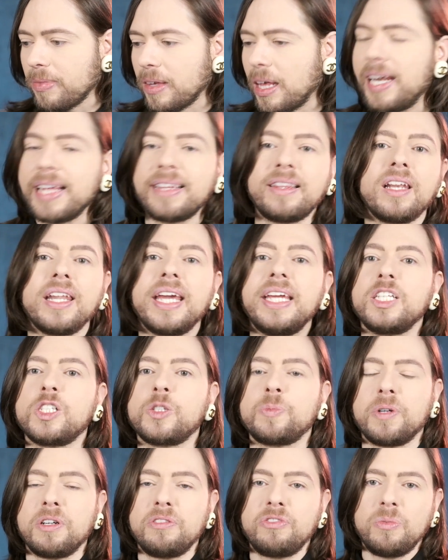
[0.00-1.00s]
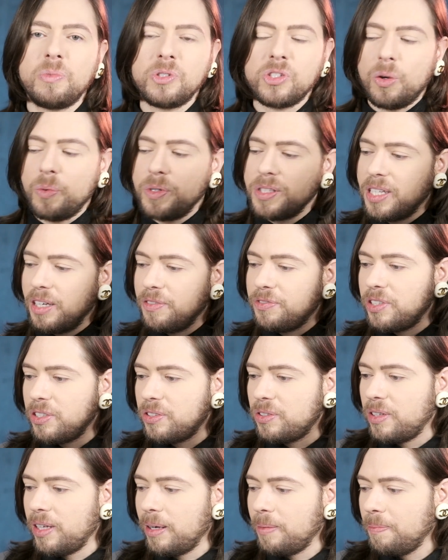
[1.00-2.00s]
Like the latest perfume is always
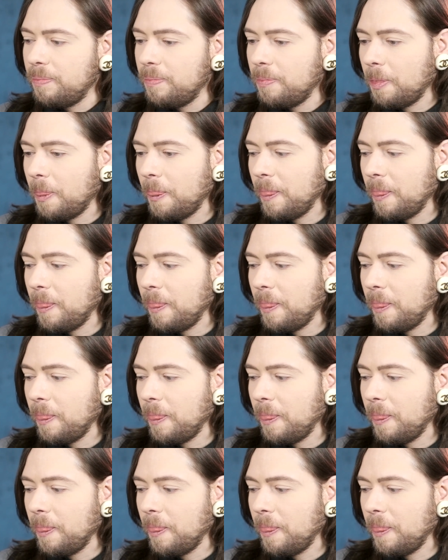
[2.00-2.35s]
gifted to them.